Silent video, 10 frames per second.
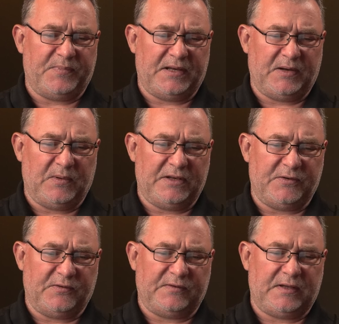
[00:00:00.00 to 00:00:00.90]
but it will
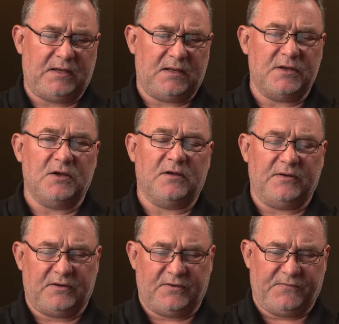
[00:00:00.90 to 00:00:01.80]
use the
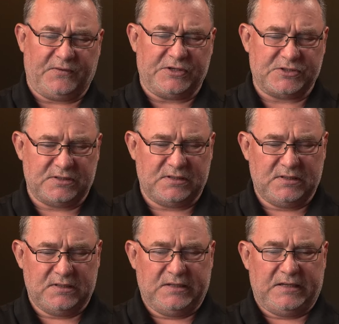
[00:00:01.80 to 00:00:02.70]
non-configuration.
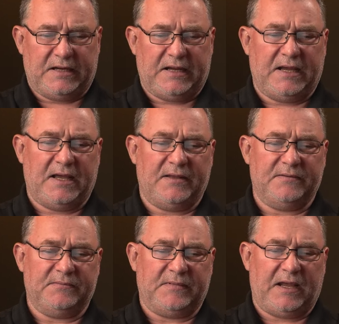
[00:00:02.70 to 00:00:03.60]

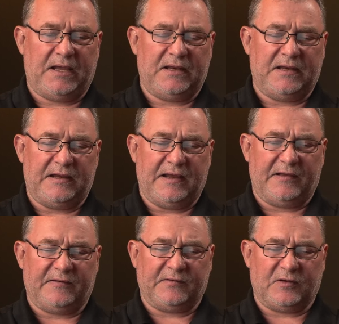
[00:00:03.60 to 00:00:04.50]
And
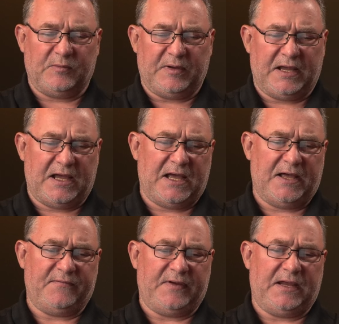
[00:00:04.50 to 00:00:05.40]
ADDS is going to be
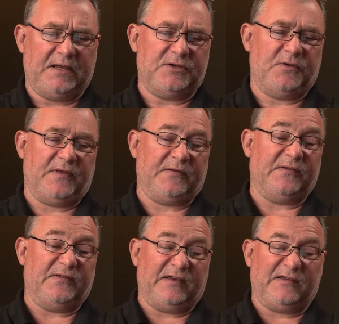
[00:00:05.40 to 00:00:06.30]
having
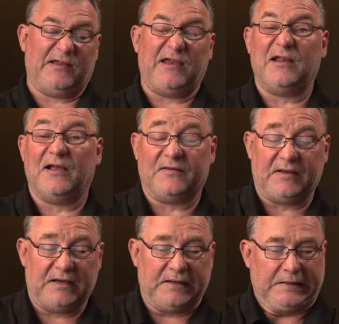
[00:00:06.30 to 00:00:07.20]
2016 as
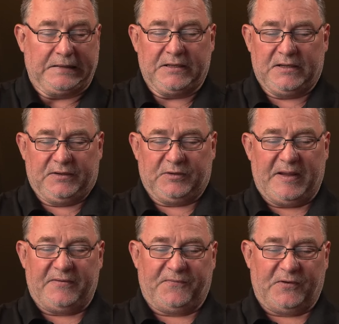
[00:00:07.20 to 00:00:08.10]
the
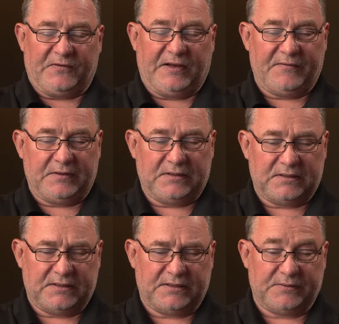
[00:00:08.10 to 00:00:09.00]
domain forest level. It's
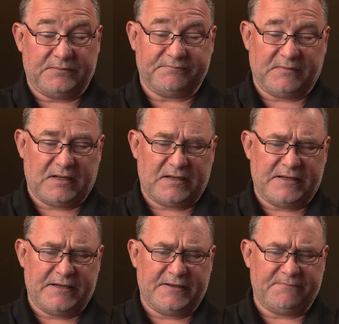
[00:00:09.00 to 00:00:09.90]

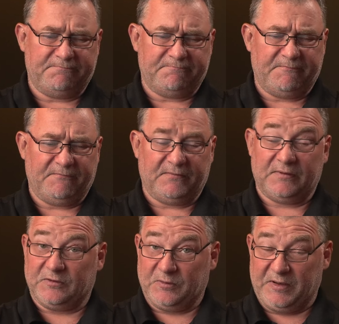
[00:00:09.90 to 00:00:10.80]
going
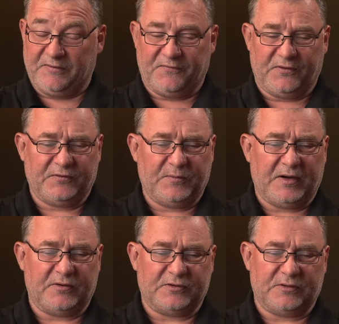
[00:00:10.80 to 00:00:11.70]
to be the first
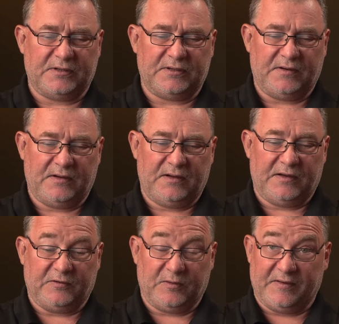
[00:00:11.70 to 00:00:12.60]
domain controller.
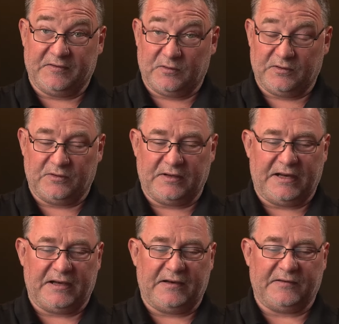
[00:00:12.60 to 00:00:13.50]
It's going to be installed on the
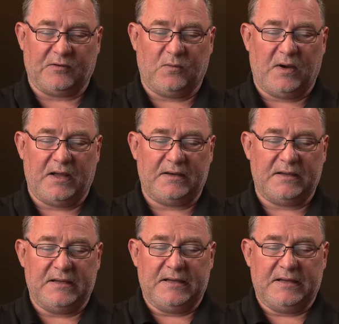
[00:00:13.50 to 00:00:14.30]
data disk 01,